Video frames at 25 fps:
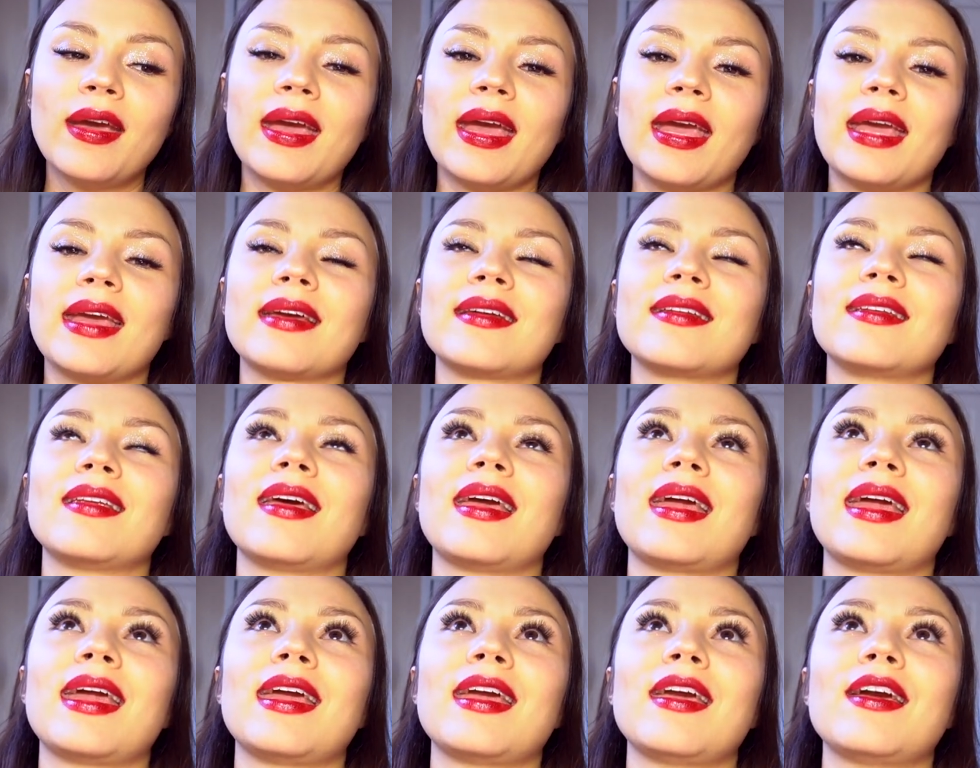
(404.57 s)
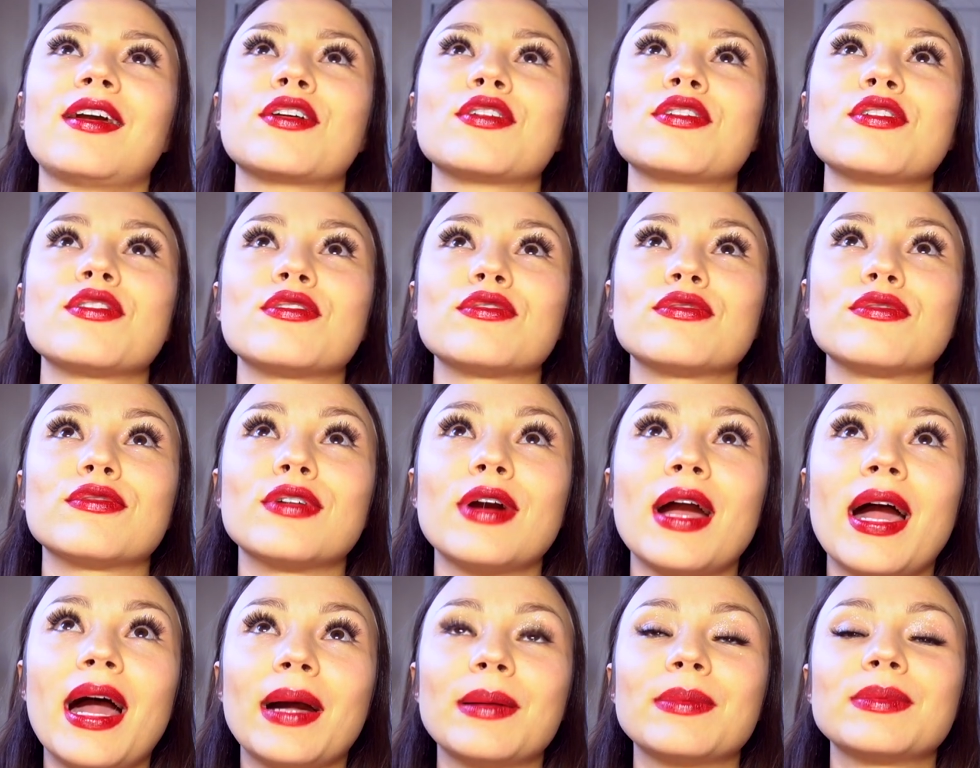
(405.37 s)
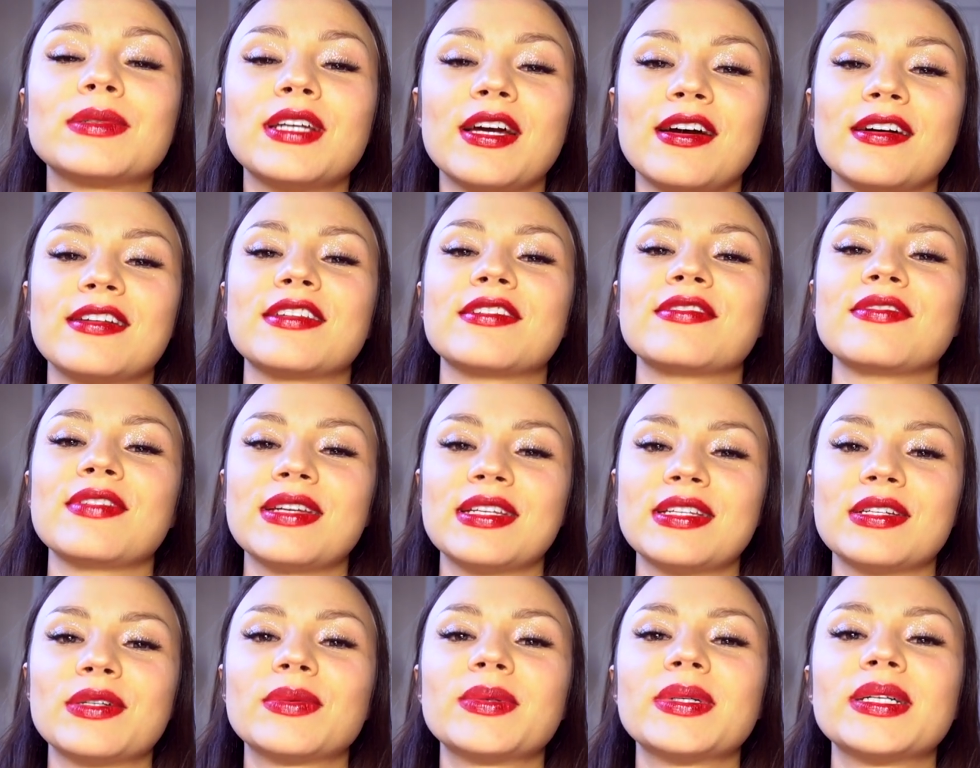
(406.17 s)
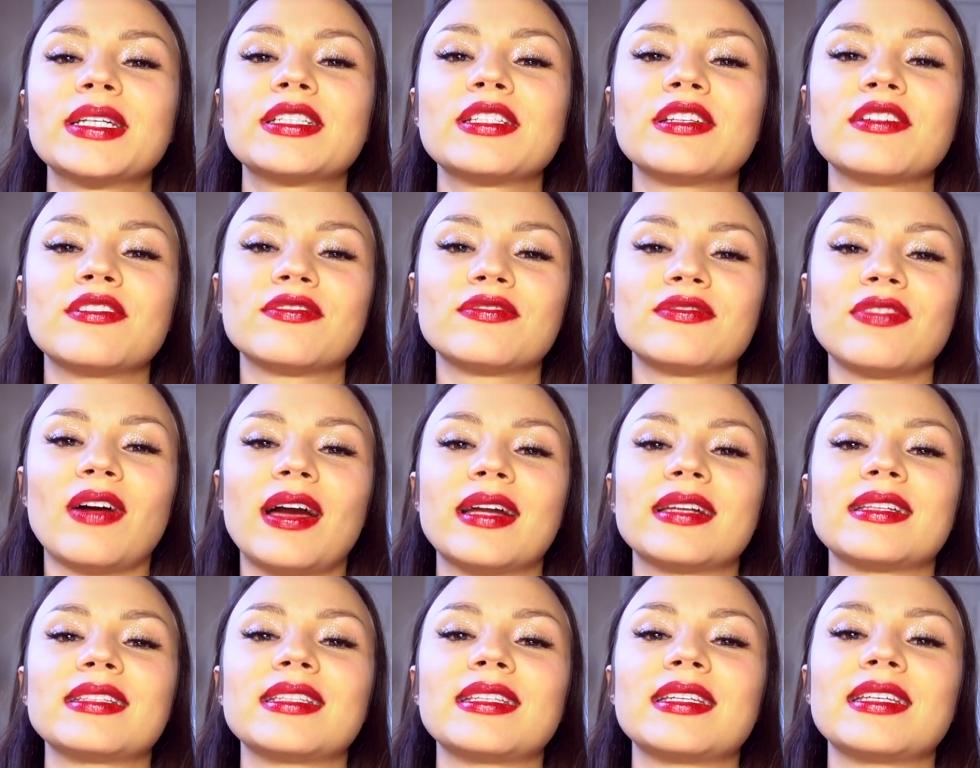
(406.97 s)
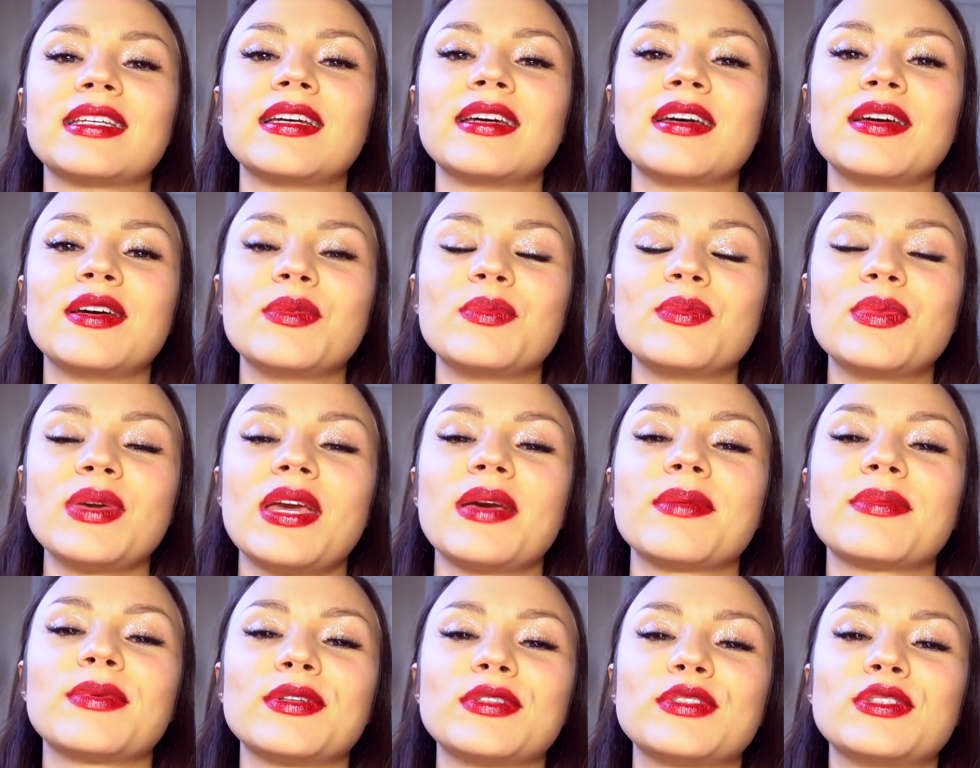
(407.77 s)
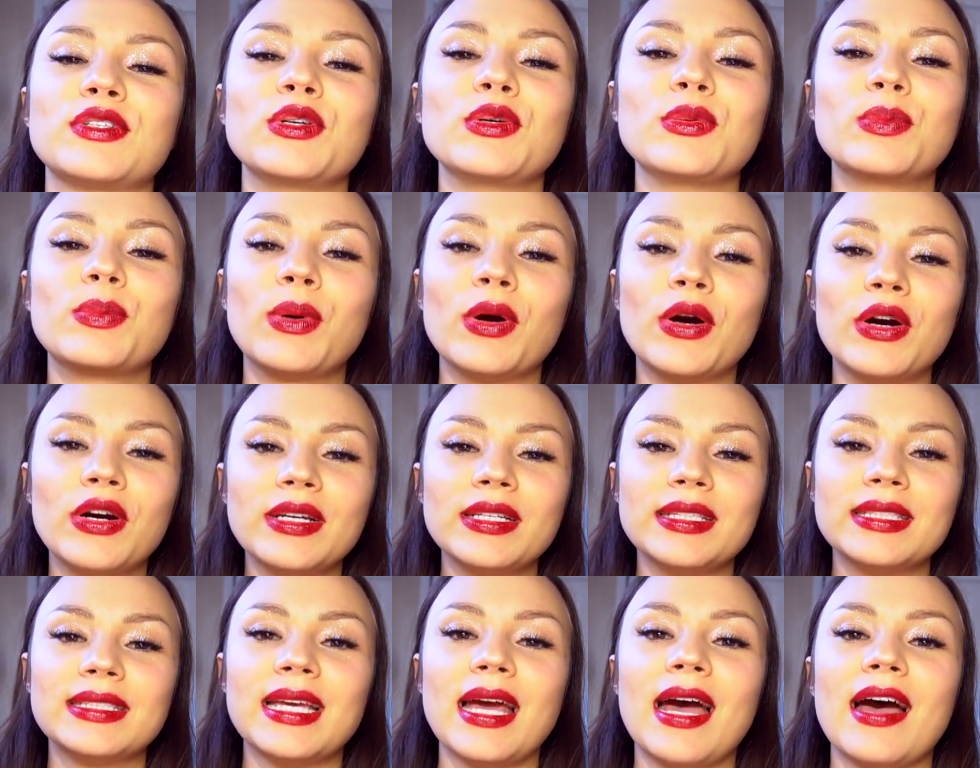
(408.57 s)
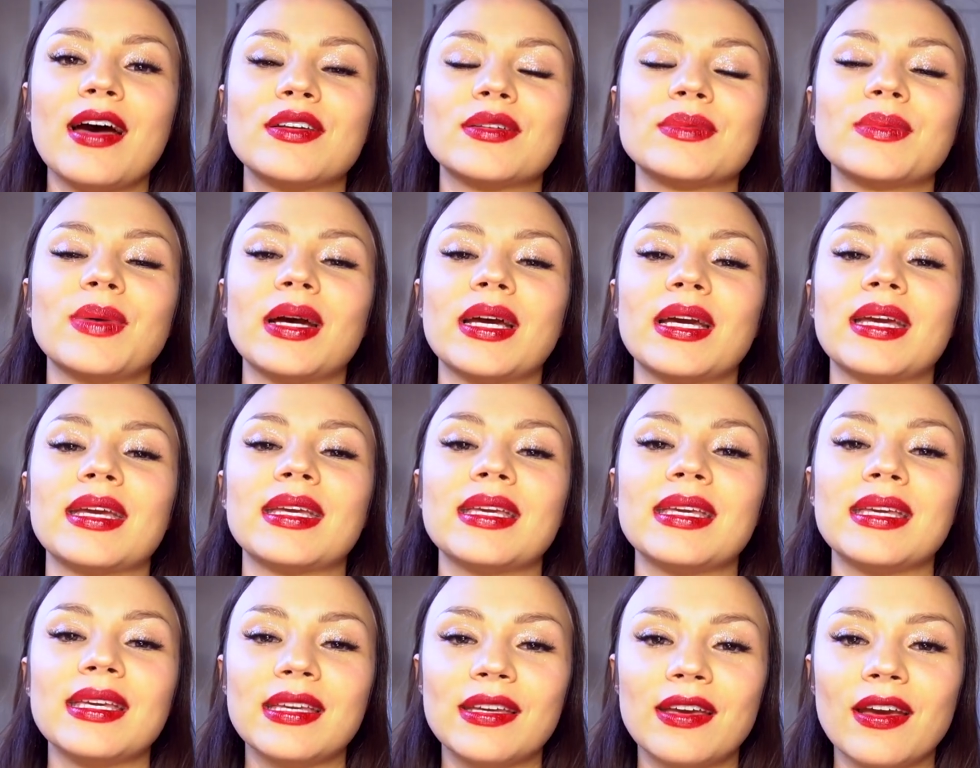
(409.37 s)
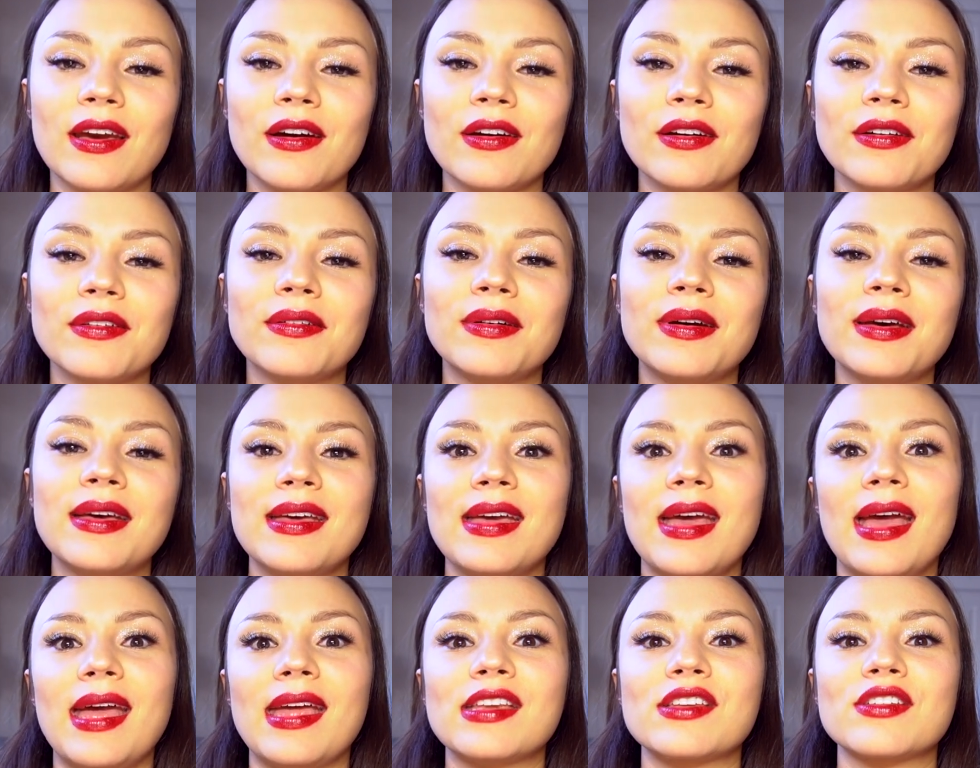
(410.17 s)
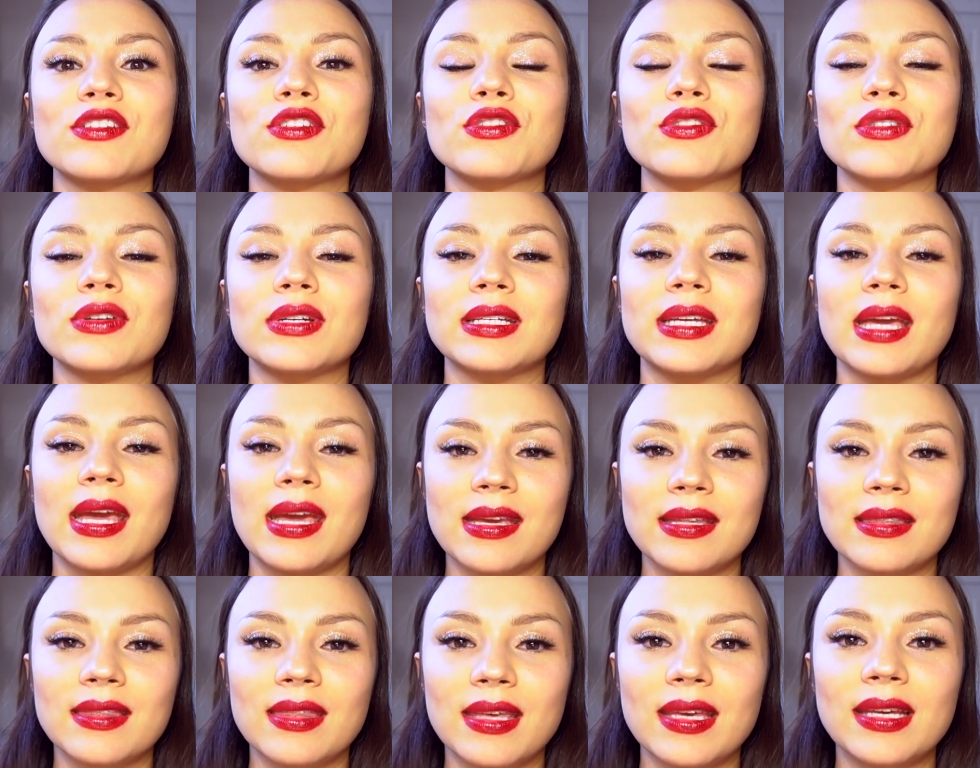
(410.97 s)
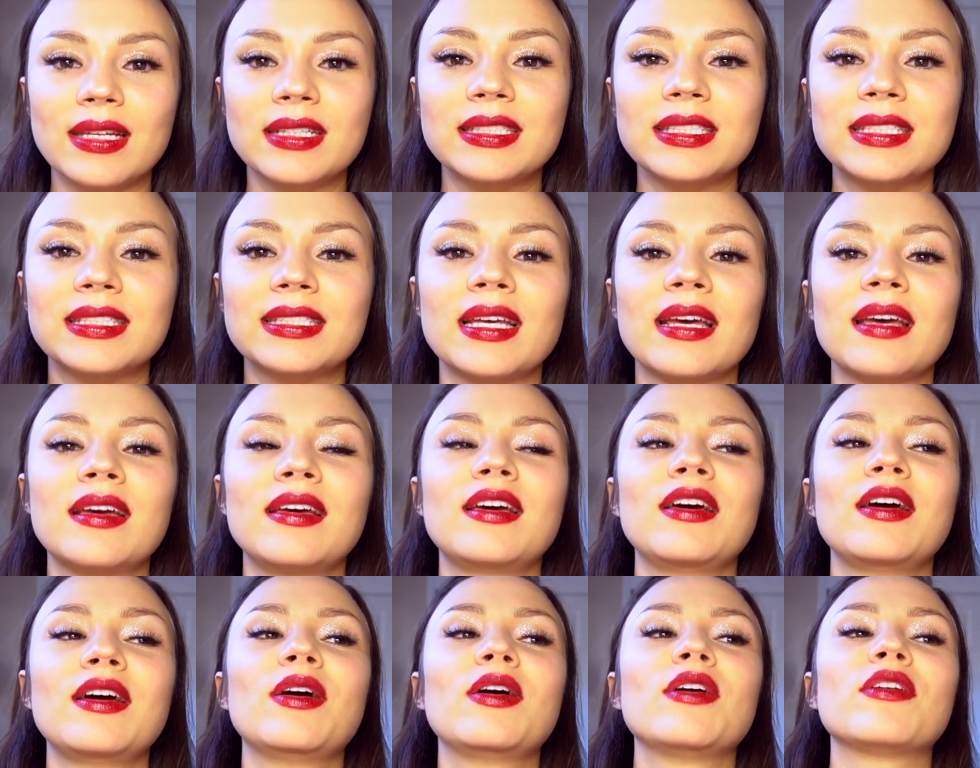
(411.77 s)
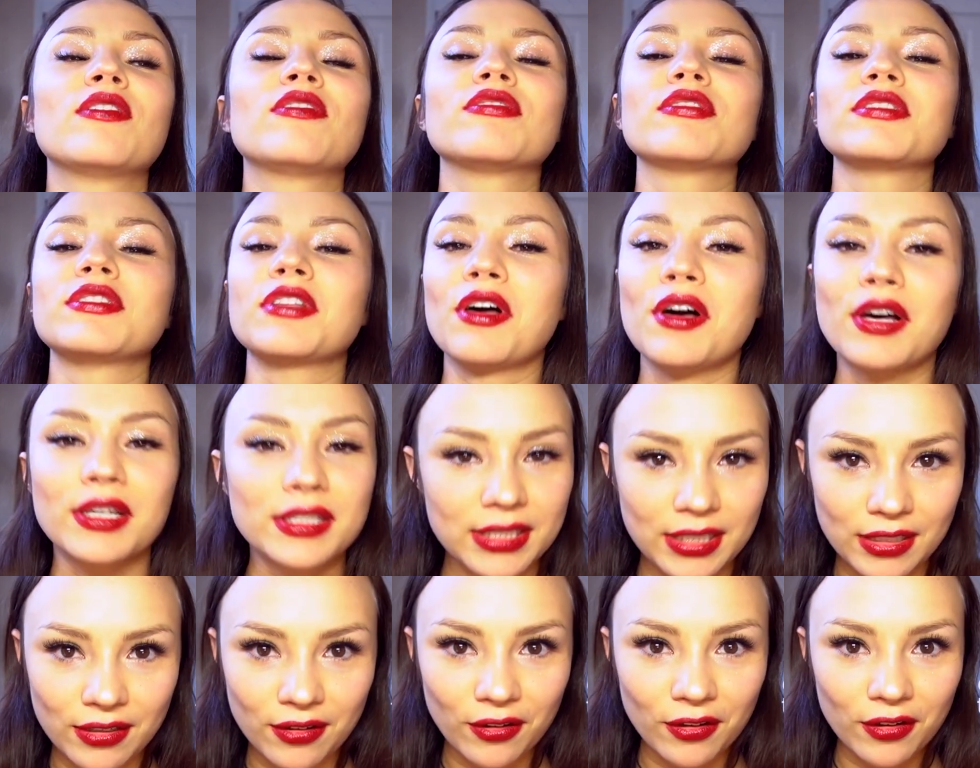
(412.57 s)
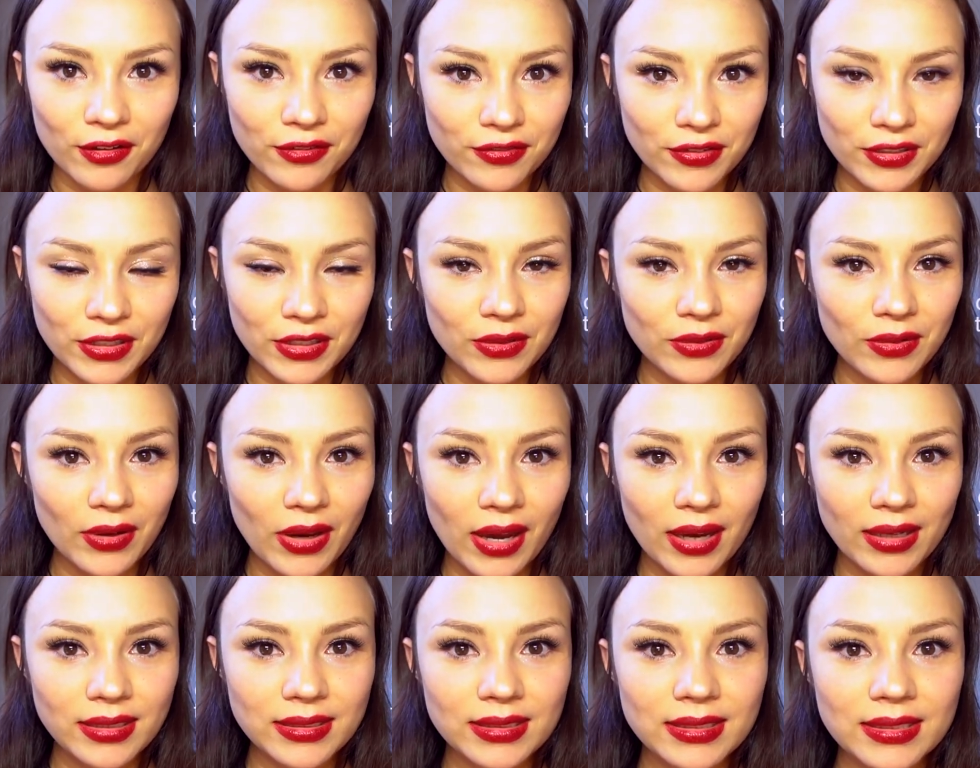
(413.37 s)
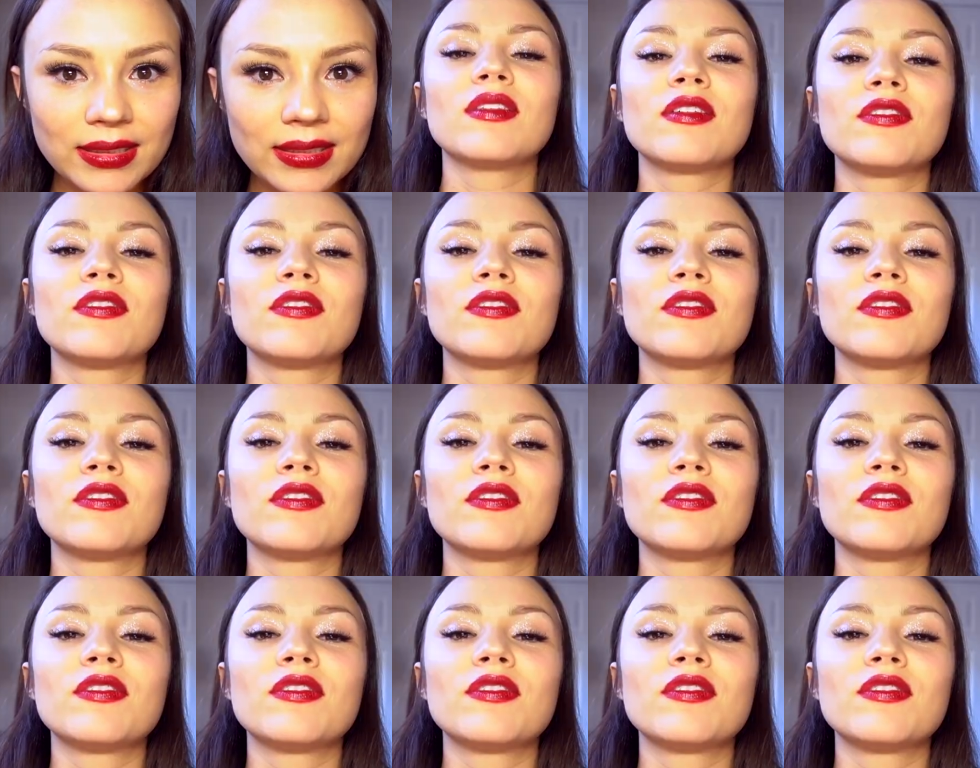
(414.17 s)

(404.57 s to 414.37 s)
and a crap ton of inner work to finally be able to put down my ego and create this flaws and all for you guys.